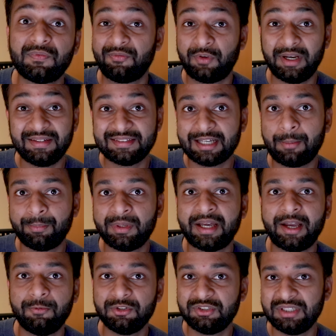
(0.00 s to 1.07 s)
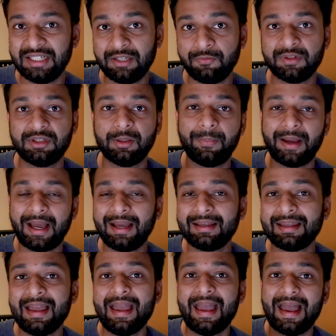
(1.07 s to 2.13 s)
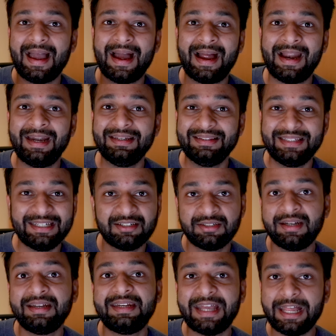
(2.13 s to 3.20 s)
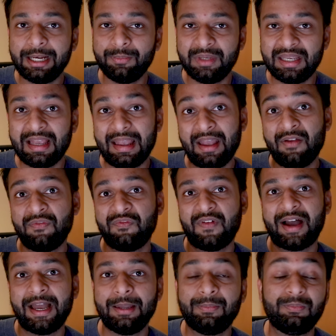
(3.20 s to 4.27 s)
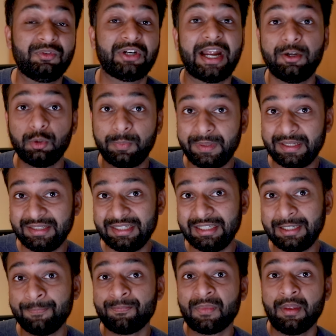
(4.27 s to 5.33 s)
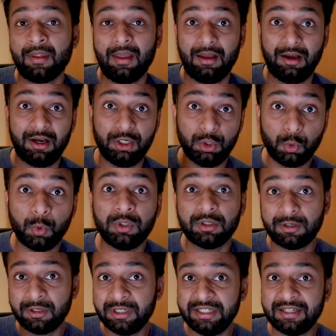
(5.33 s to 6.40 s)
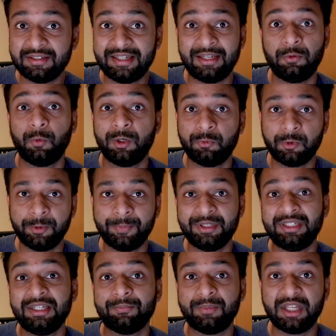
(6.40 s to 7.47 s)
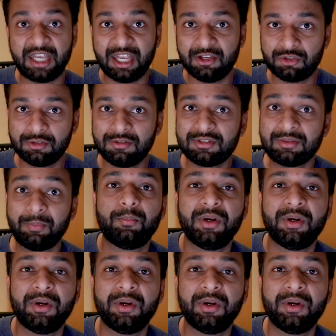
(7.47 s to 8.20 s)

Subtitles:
For example, I was dealing with the bank and they didn't tell me if I try to pay the loan earlier, then what would be the implications.